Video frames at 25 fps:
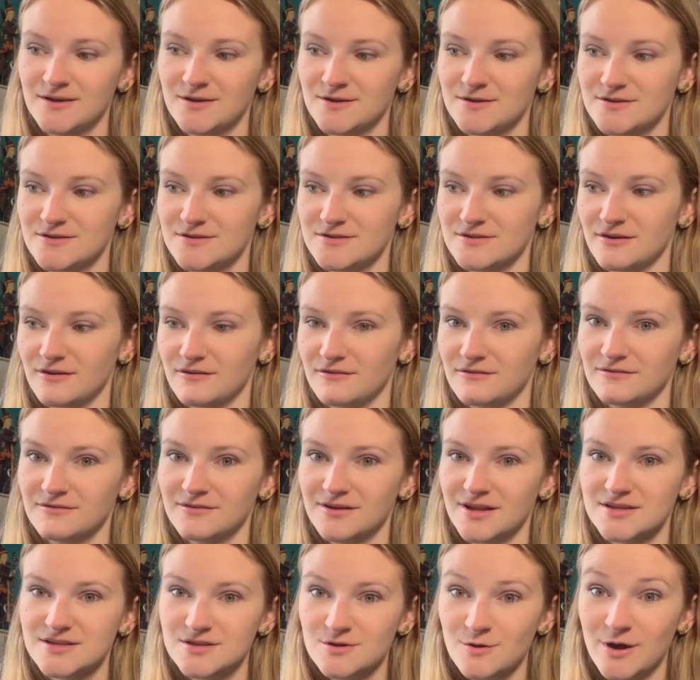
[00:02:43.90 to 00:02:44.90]
So
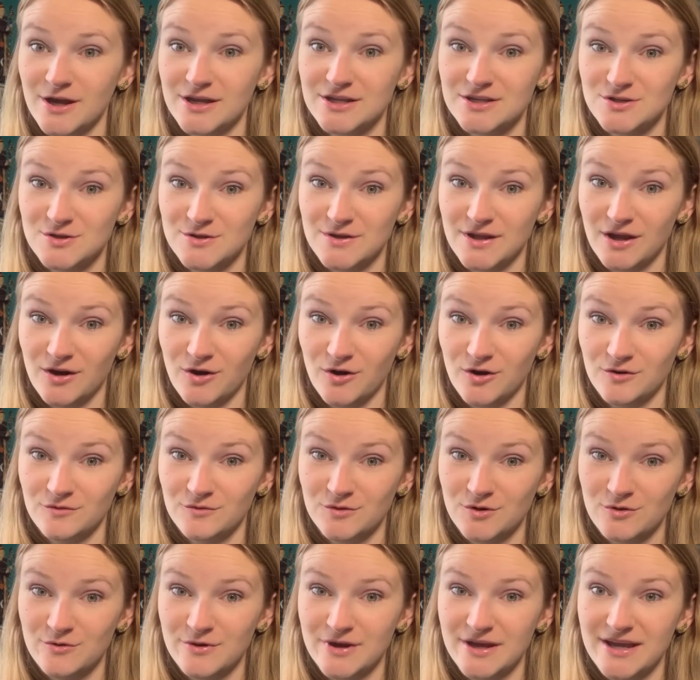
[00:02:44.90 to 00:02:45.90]
let's go ahead and do that art
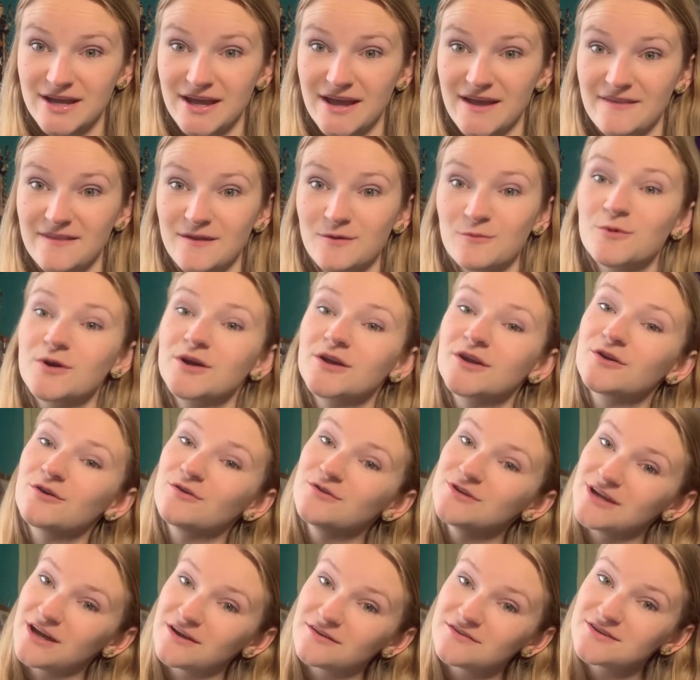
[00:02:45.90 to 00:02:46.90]
real quick, and then we're going to go
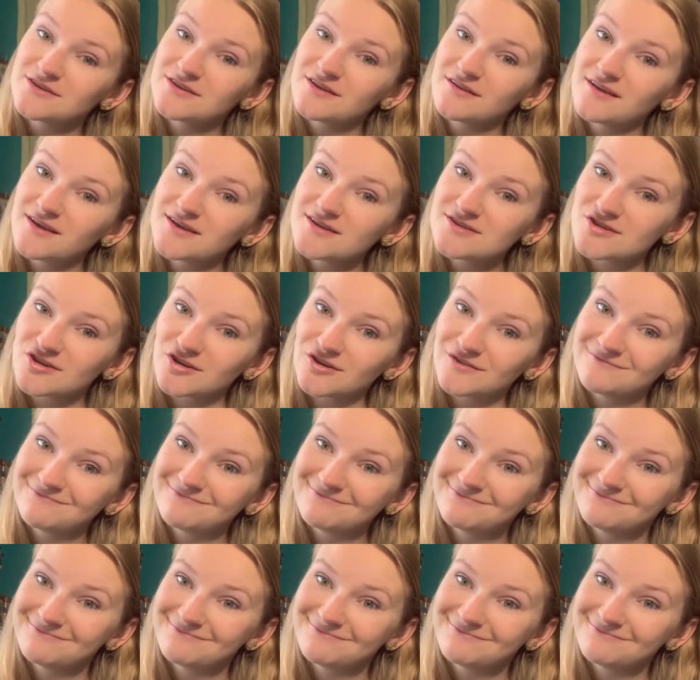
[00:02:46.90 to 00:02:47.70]
down to the laser.